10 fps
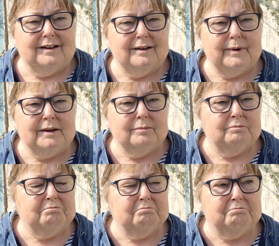And I went,
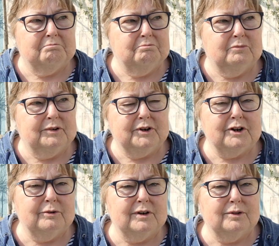well,
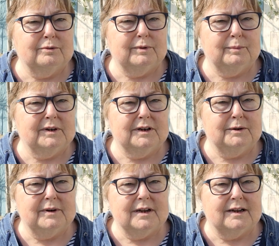no, I thought we were going
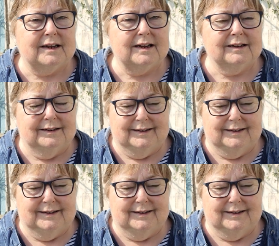to eat here.